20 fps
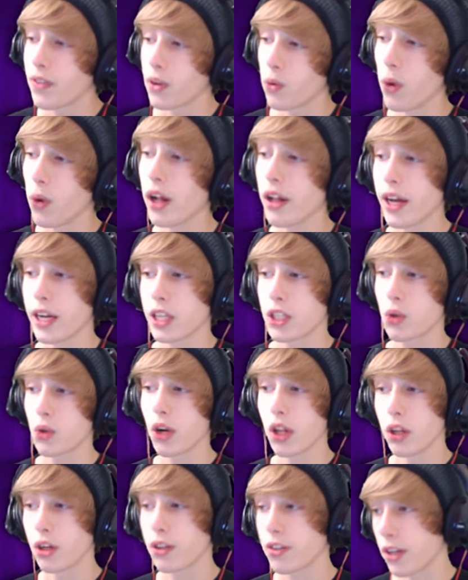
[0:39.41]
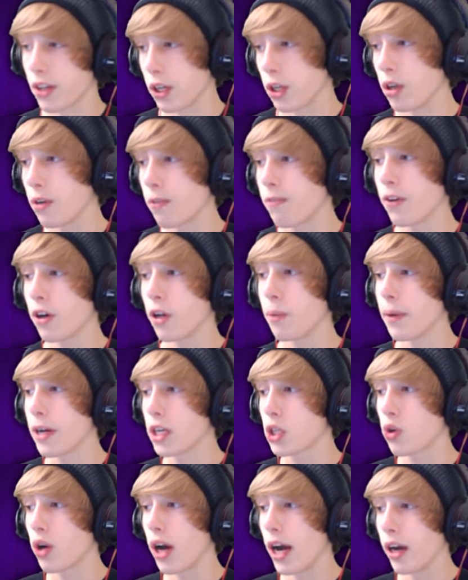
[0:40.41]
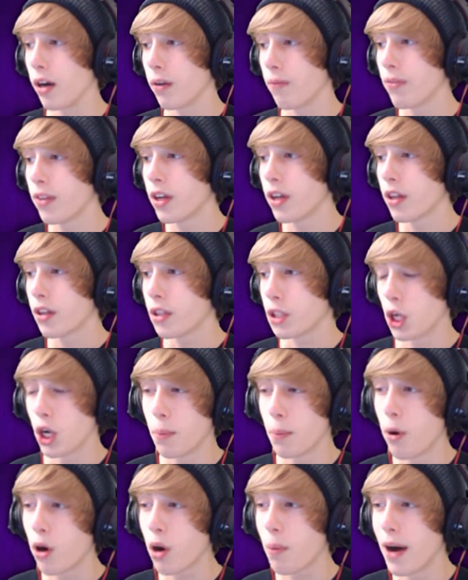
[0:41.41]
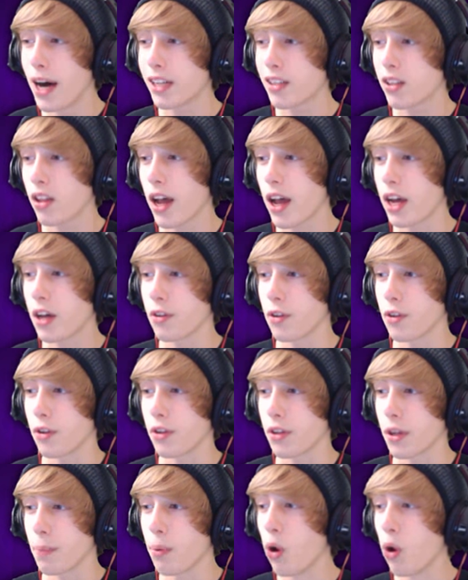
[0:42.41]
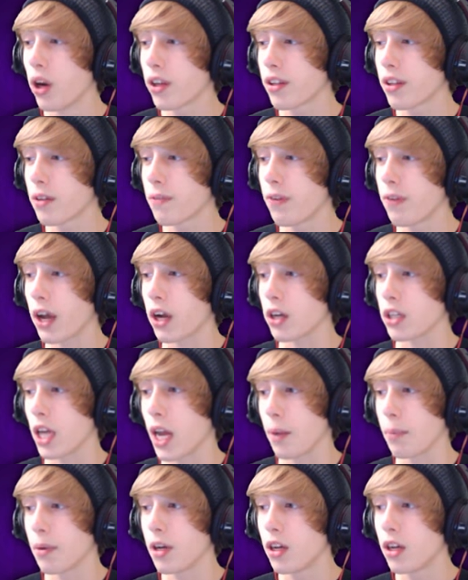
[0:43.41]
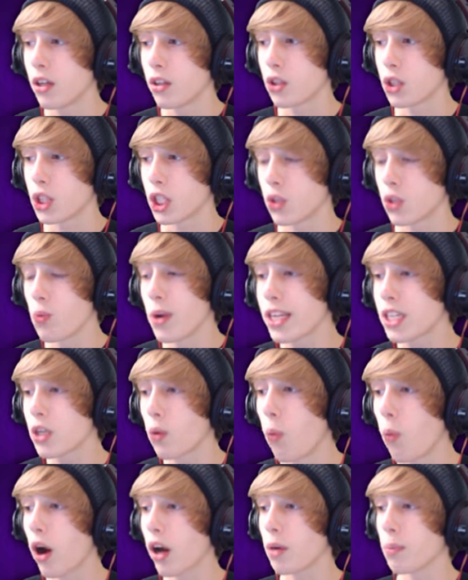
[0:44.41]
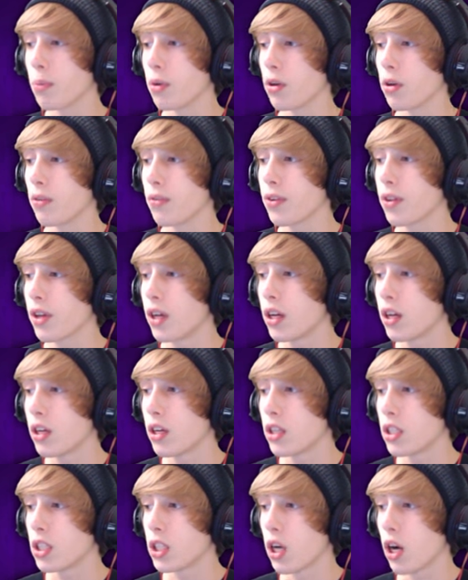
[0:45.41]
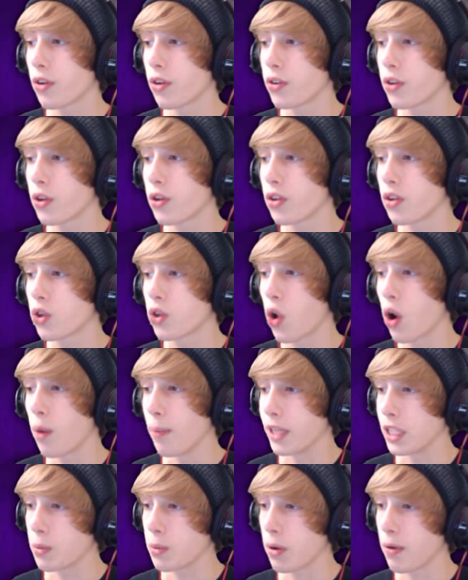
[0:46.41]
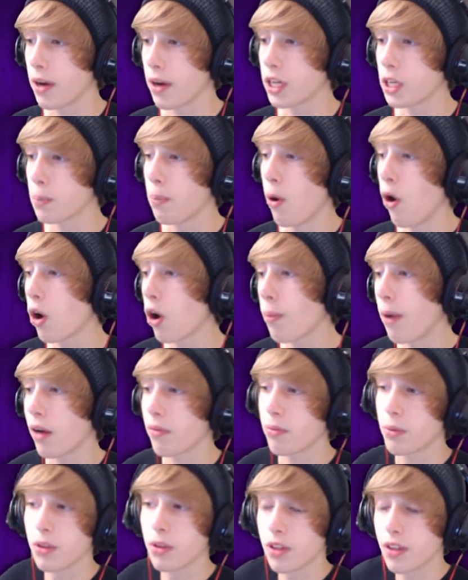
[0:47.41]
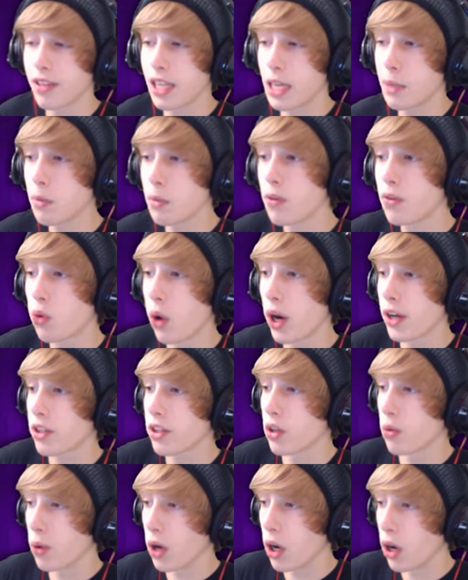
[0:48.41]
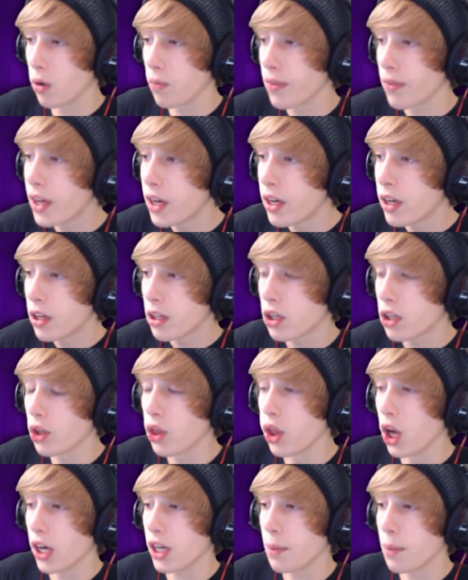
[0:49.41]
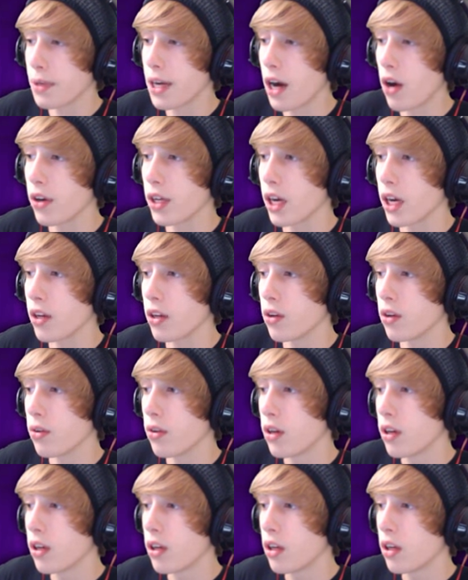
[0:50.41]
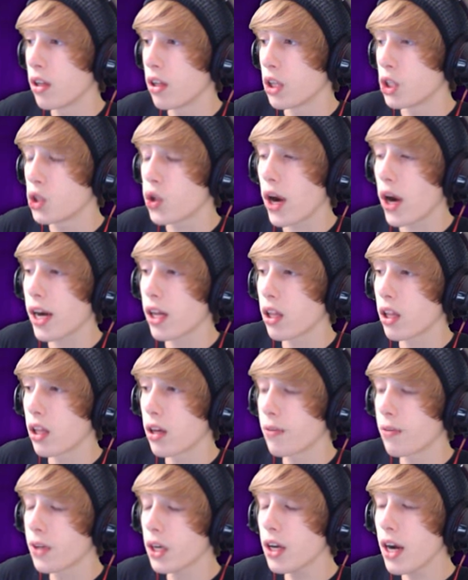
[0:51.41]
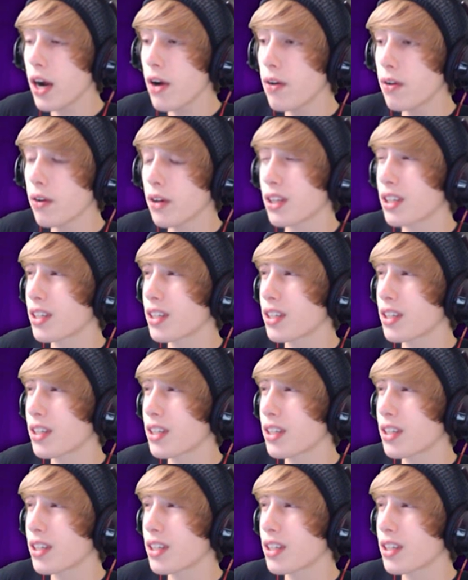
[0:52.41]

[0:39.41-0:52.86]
well, Astroid looks like you have failed my trial. The totem Pokemon Salazzle is a poison and fire type, so she's weak to water moves. She also uses Torment to prevent your Pokemon from using the same move twice in a row. Good luck, I'm counting on you. The trial of Kakao or